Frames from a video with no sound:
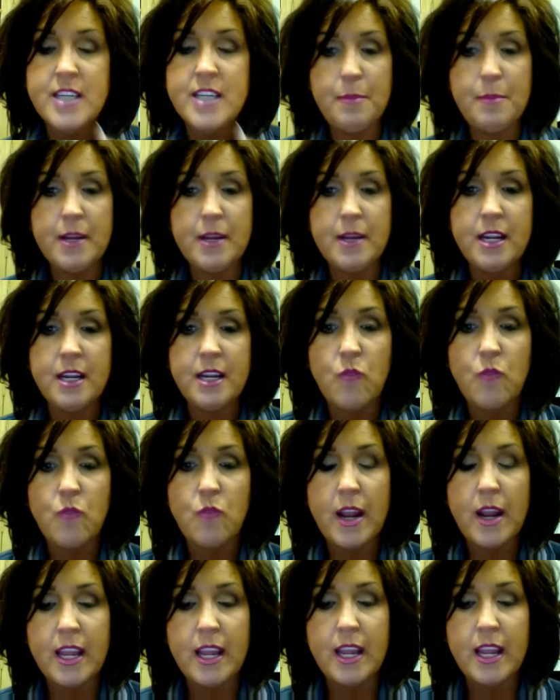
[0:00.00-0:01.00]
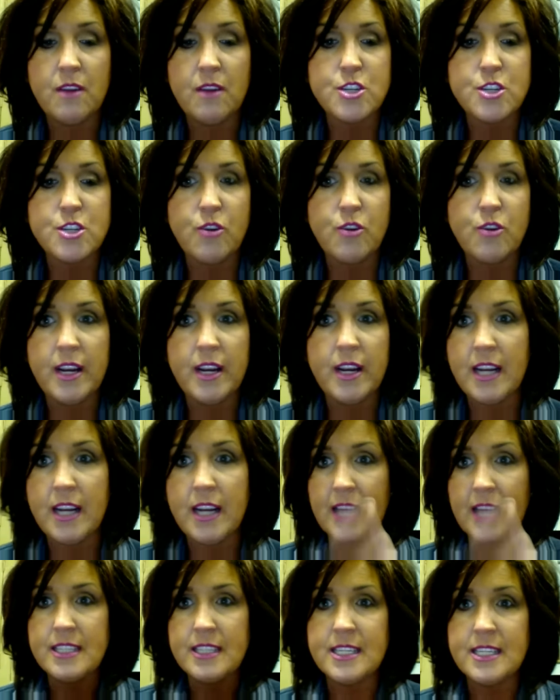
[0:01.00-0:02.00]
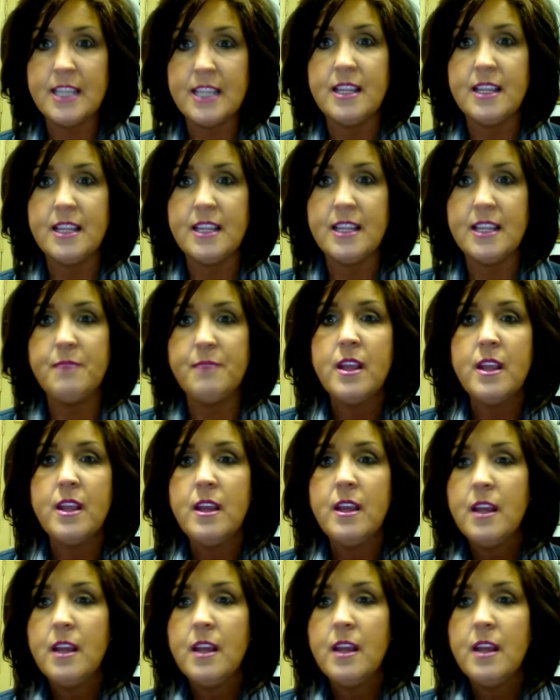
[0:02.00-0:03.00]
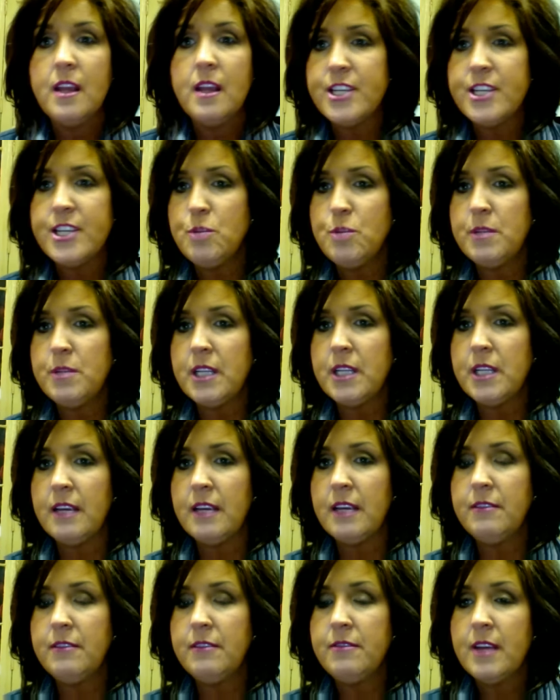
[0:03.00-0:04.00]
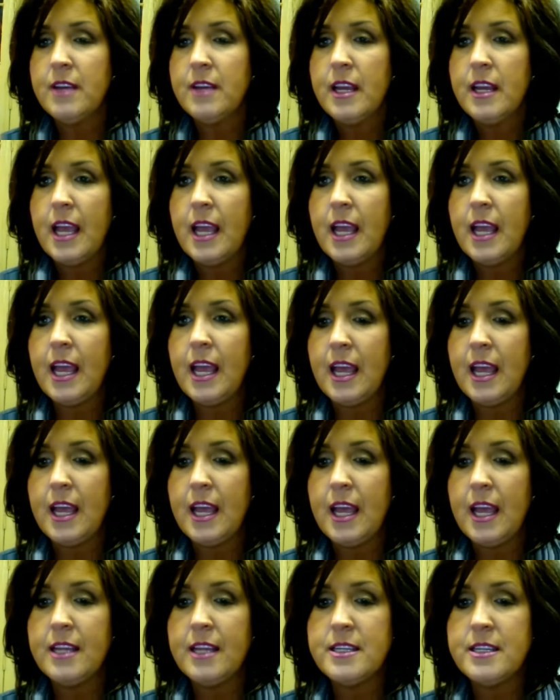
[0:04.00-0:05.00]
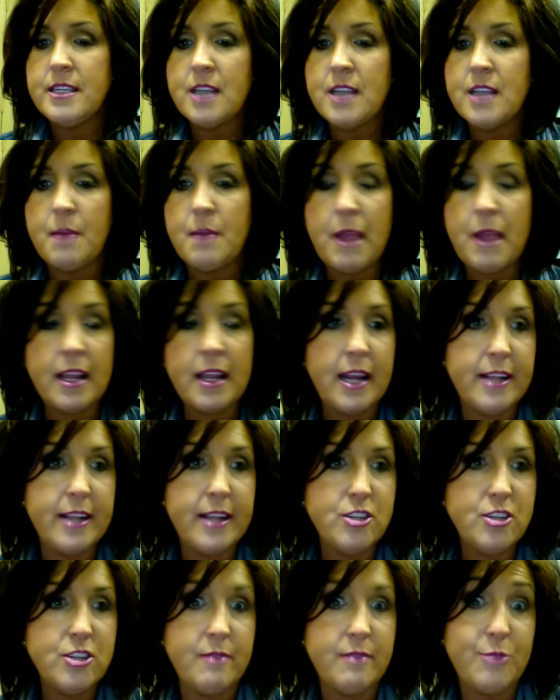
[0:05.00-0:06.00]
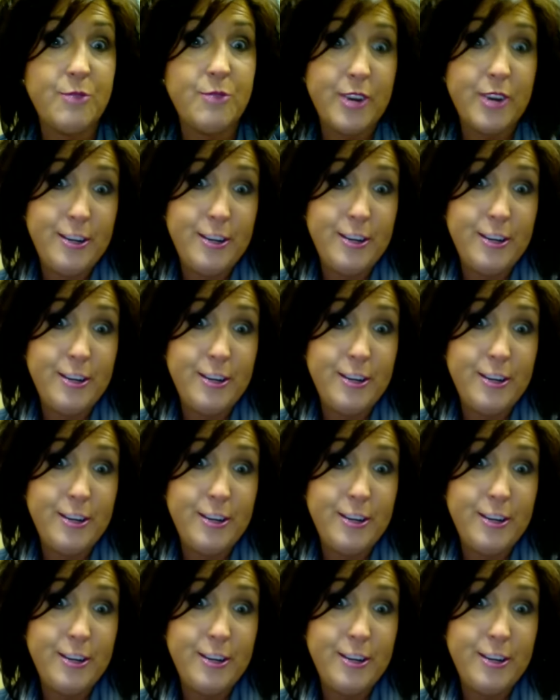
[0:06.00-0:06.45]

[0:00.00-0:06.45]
it in right here on the screen and I can see them. I do believe, and I can answer them for you.